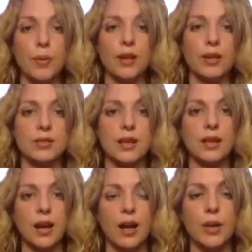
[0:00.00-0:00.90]
is they'd
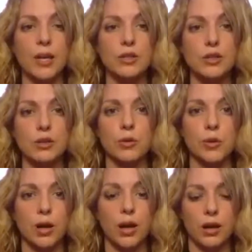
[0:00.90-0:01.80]
come into
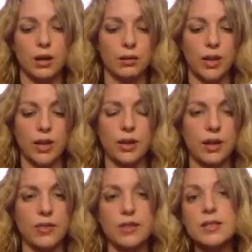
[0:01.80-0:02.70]
like,
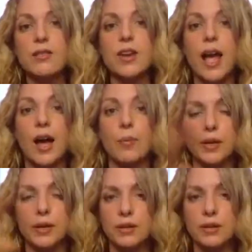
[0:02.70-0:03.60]
and this even
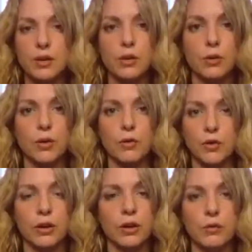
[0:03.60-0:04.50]
happened, if
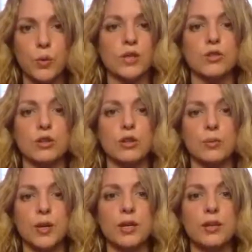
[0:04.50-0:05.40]
you're of Western
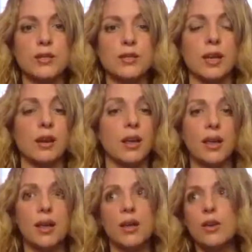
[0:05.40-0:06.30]
European descent,
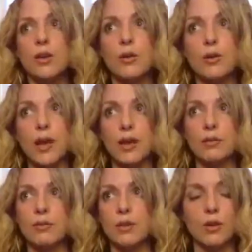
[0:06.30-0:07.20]
like,
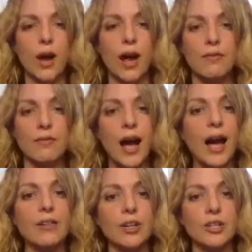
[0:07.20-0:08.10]
I have
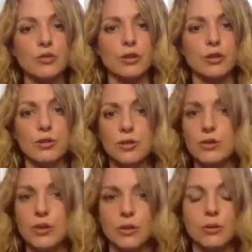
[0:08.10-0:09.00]
Irish roots.
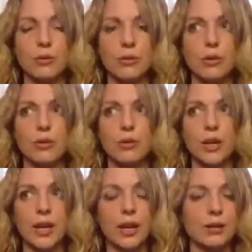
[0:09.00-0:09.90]
So, the
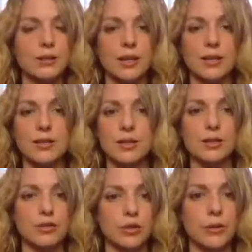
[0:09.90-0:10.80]
Celtics and the
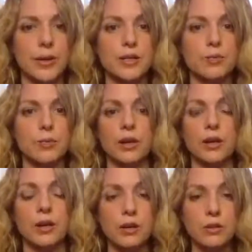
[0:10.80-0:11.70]
Druids
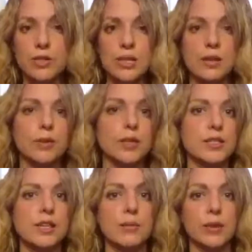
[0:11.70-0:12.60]
were deeply,
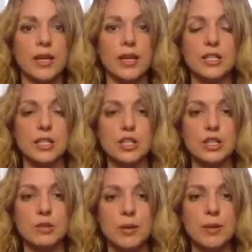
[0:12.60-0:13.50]
deeply
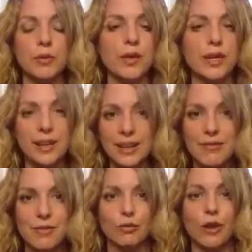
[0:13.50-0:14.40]
indigenous people. They didn't
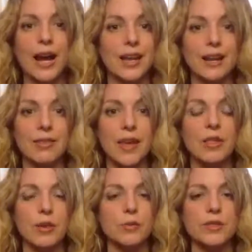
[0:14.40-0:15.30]
even write.
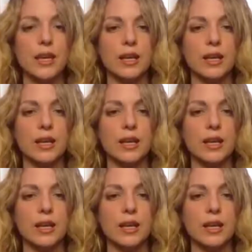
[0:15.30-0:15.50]
It was like